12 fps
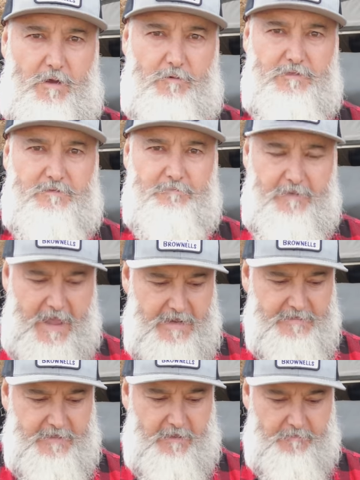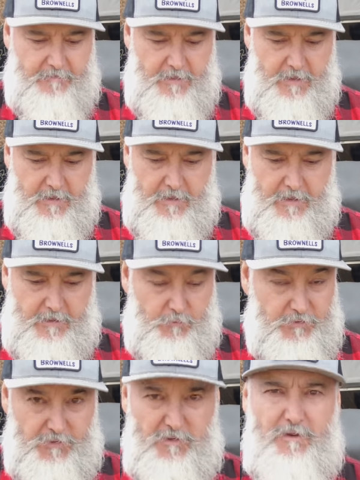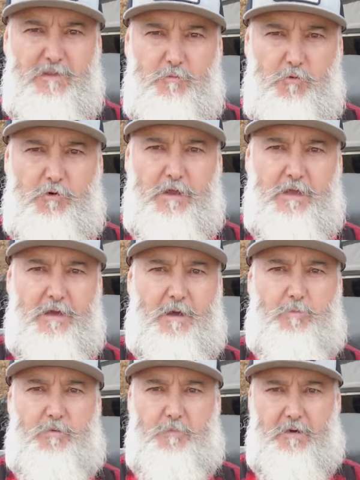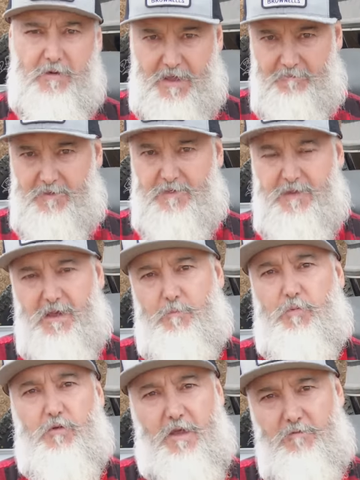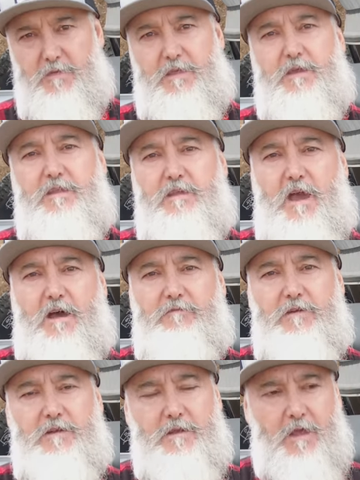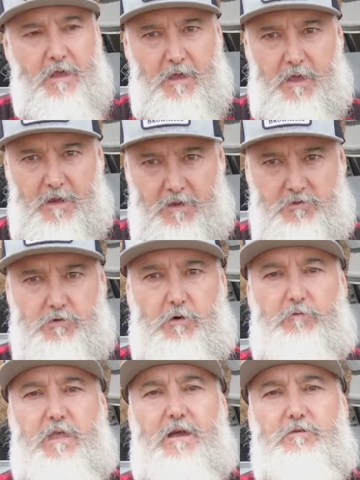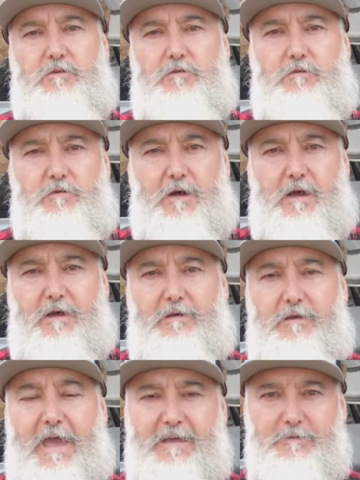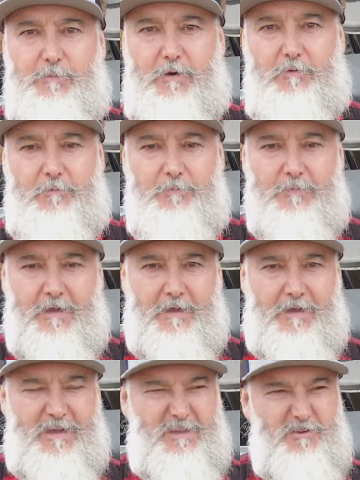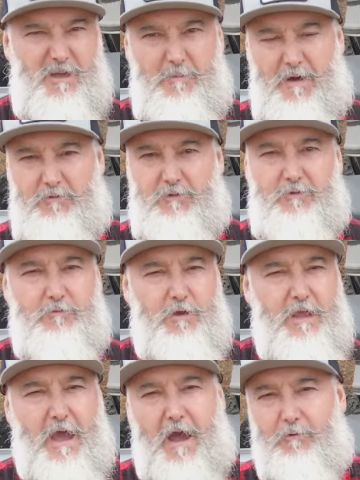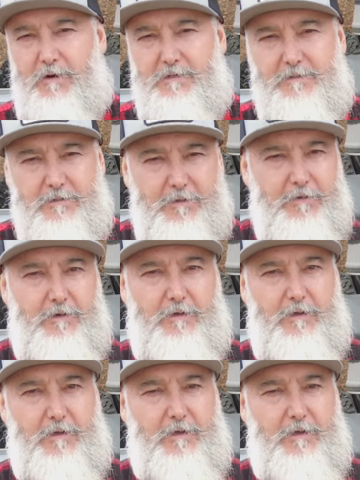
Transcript: was in Flagstaff, it was early in the morning, I prepared everything, I put everything in the oven, and I drove down to uh, Expo. It took about three hours to cook,